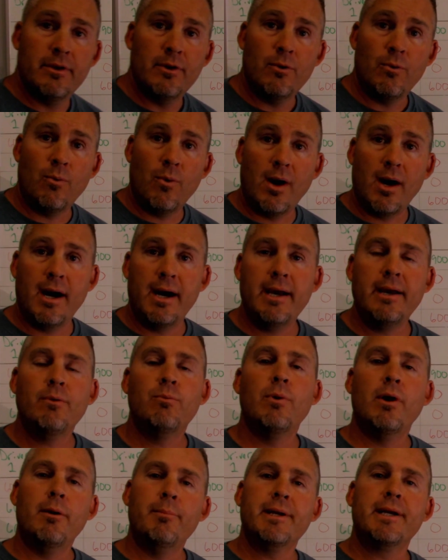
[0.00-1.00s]
Why?
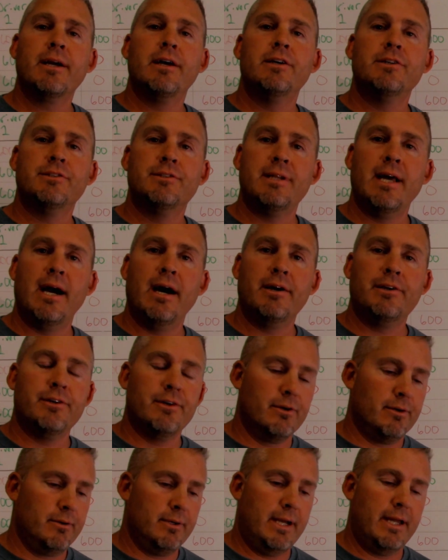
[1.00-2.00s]
Well, because now
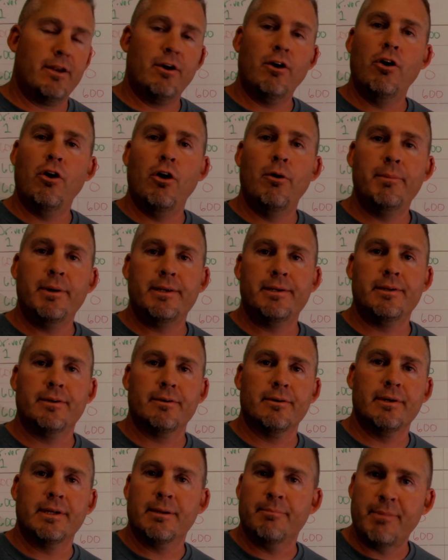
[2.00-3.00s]
you're at home and
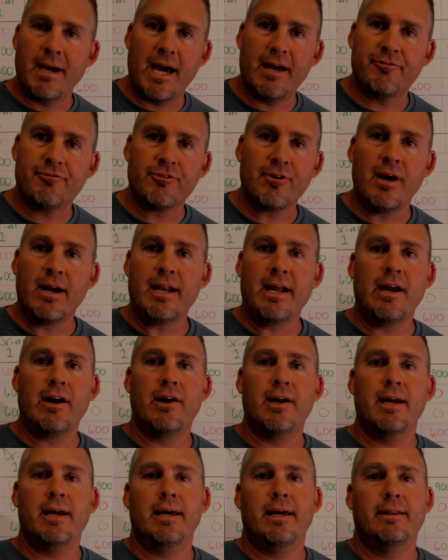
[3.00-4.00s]
you're in a bad freight
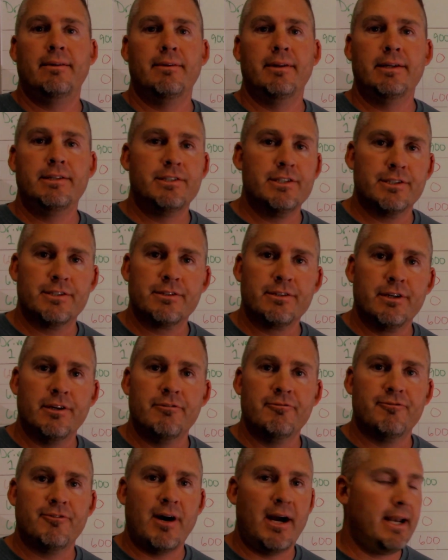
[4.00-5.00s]
area and it just
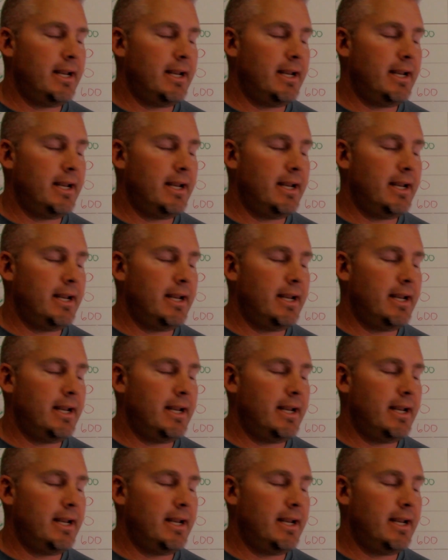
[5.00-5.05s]
couldn't find